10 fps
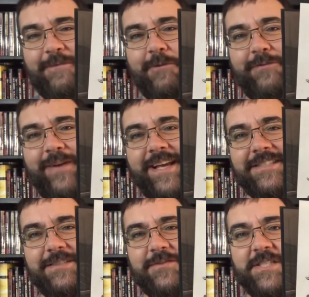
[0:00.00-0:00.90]
were
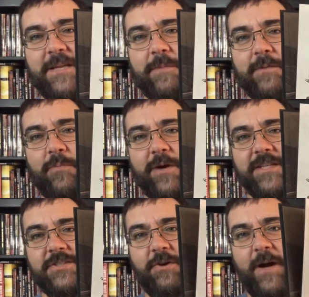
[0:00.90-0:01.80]
fans of Centipede
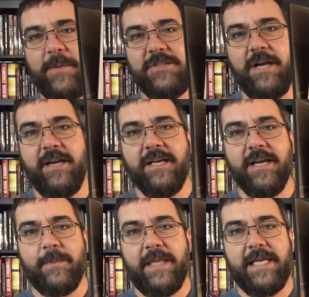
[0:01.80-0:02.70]
Press. So I'm a Johnny
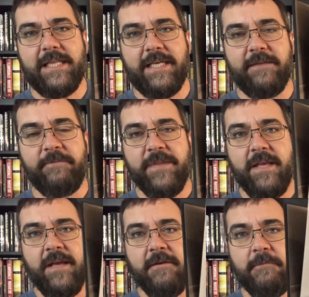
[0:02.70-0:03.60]
come lately,
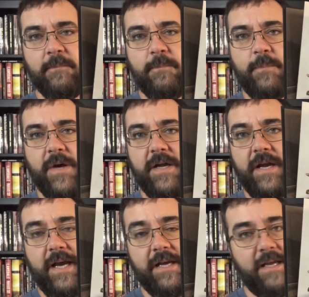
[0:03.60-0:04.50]
but
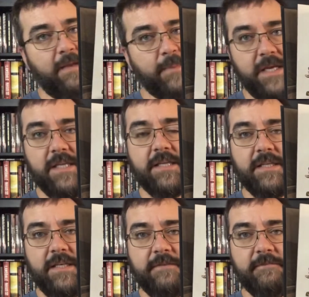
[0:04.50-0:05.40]
I
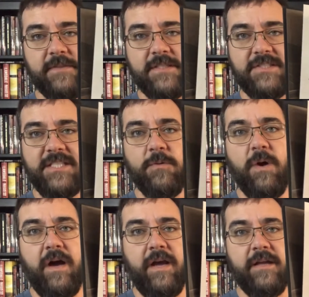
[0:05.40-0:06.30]
immediately see
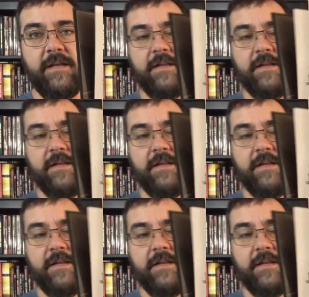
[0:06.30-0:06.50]
why.